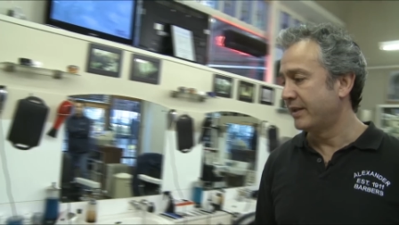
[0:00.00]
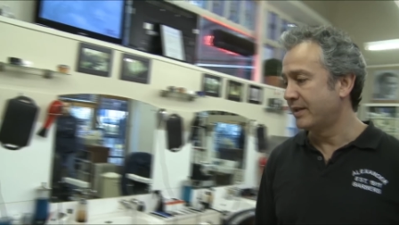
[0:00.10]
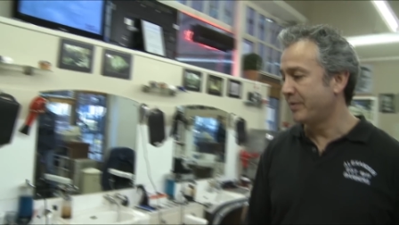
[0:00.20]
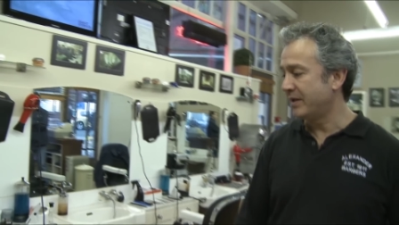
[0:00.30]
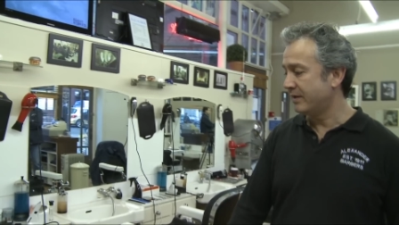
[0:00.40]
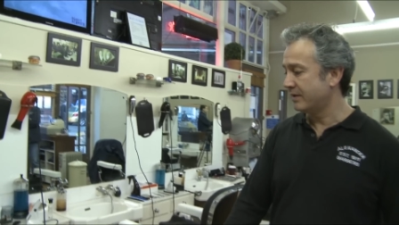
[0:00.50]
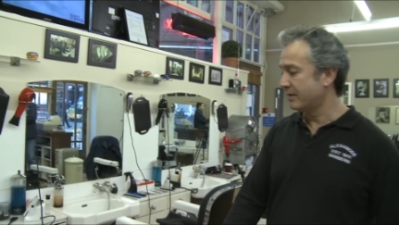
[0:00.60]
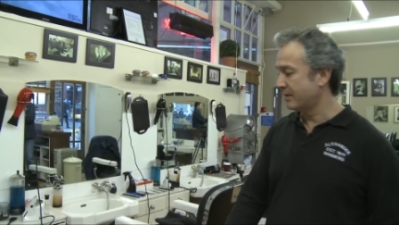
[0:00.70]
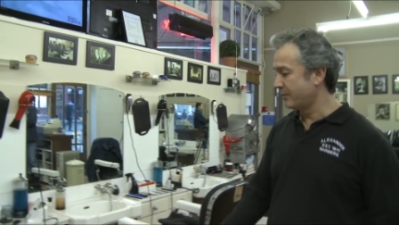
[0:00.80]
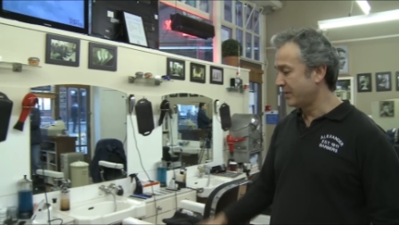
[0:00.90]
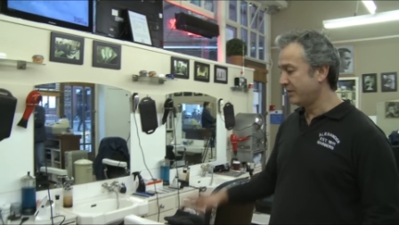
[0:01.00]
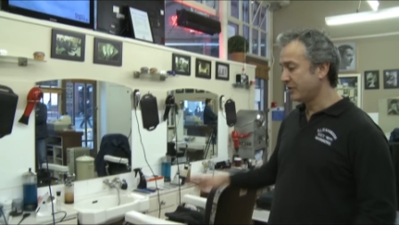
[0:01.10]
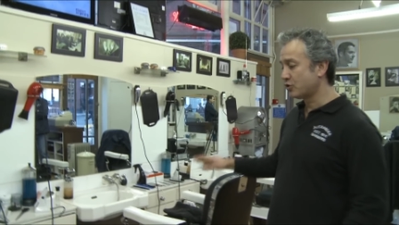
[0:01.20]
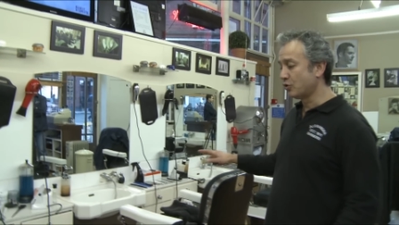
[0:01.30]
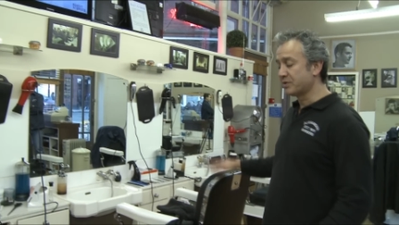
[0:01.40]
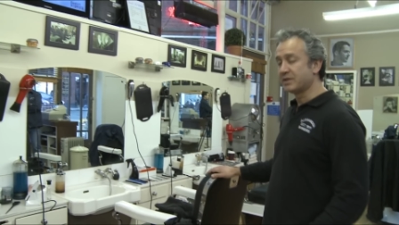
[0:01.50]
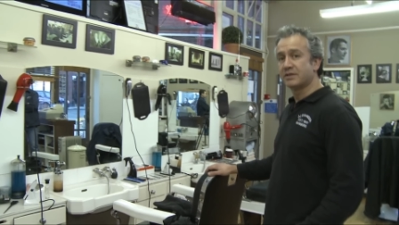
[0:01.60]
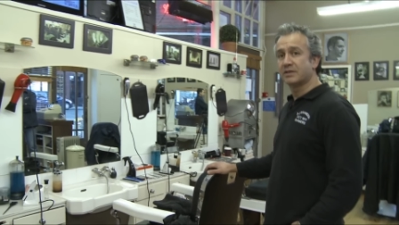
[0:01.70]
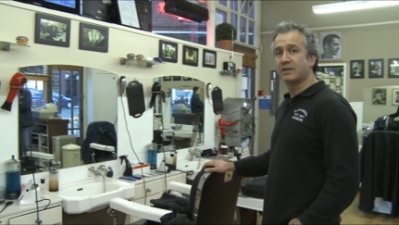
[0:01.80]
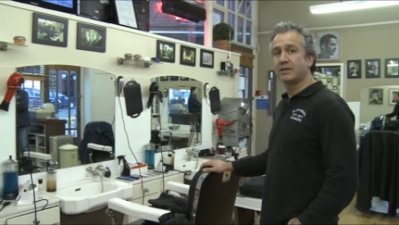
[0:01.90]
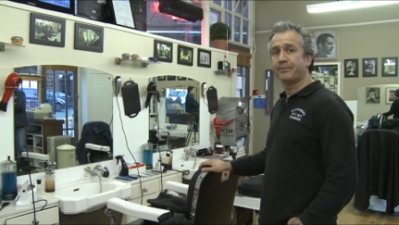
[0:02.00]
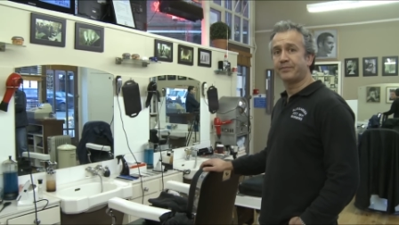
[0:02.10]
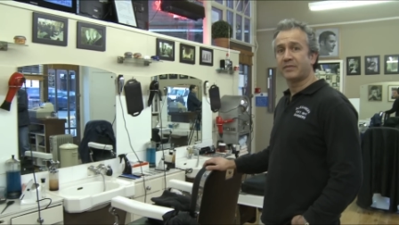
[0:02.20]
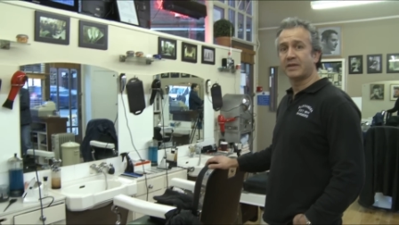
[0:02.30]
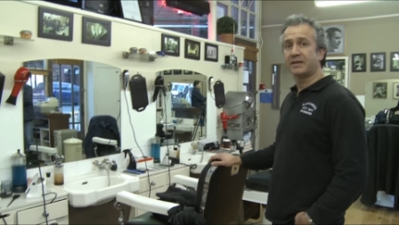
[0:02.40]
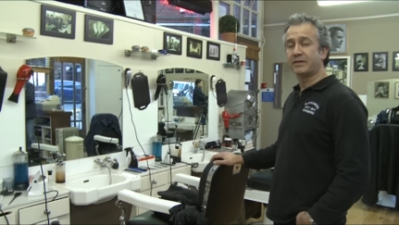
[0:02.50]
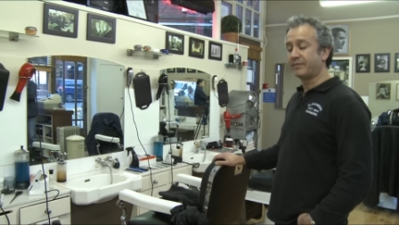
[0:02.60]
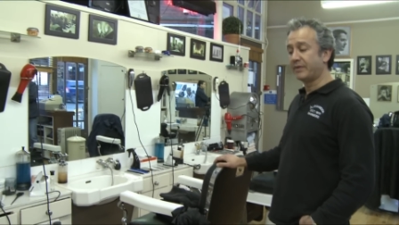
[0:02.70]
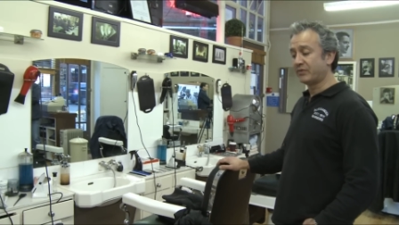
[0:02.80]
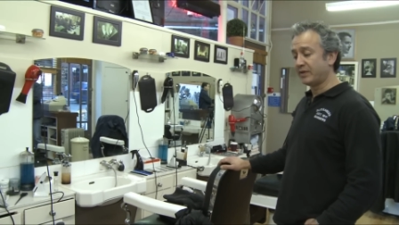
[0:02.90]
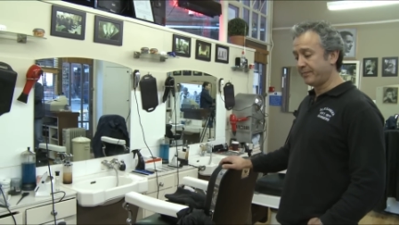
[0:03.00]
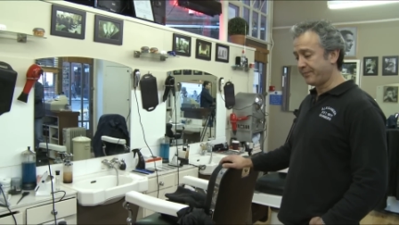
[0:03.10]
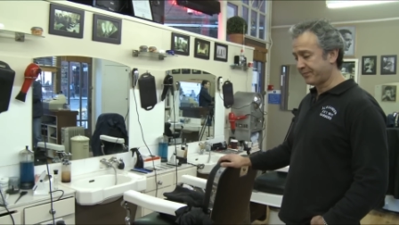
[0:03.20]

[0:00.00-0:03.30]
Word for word: and they've been, they've been in this shop since uh, 1950.